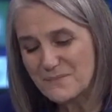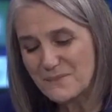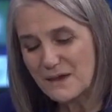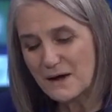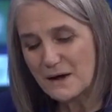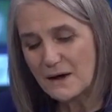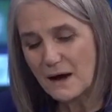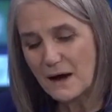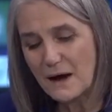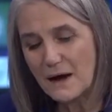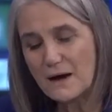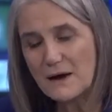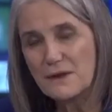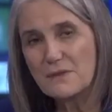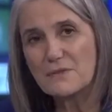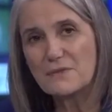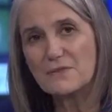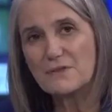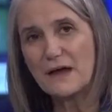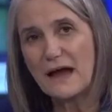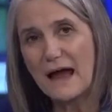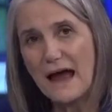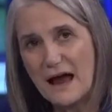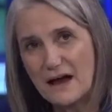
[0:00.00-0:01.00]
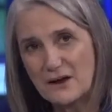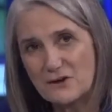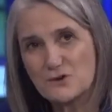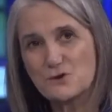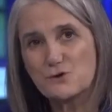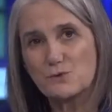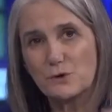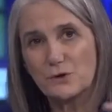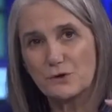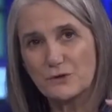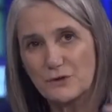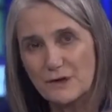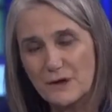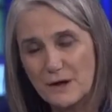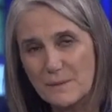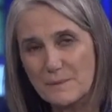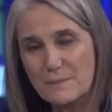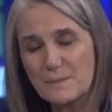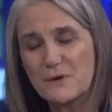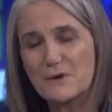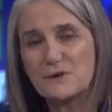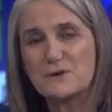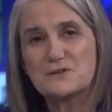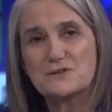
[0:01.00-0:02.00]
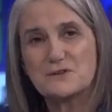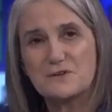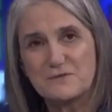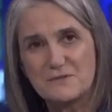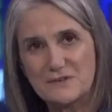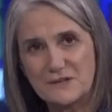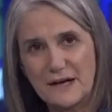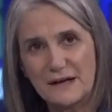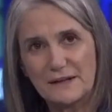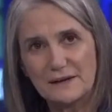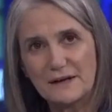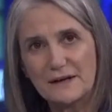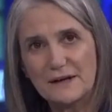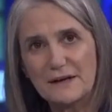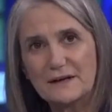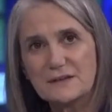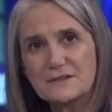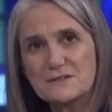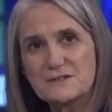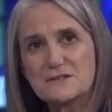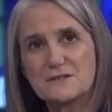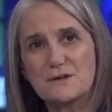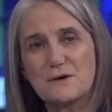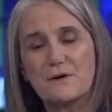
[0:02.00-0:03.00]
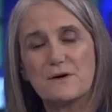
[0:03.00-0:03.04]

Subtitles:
The actual numbers of delegates